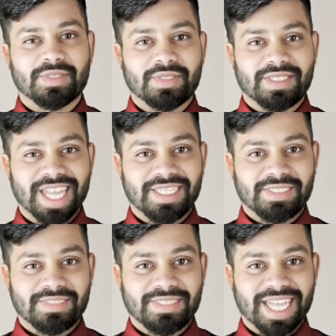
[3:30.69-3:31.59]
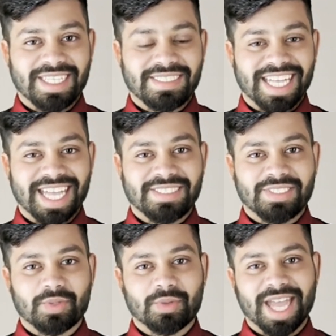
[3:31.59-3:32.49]
The titles and tags
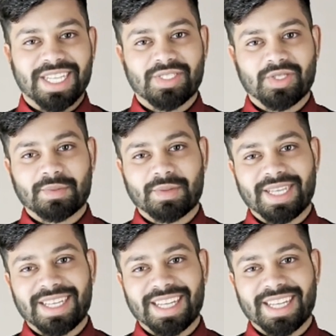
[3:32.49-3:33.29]
you add should be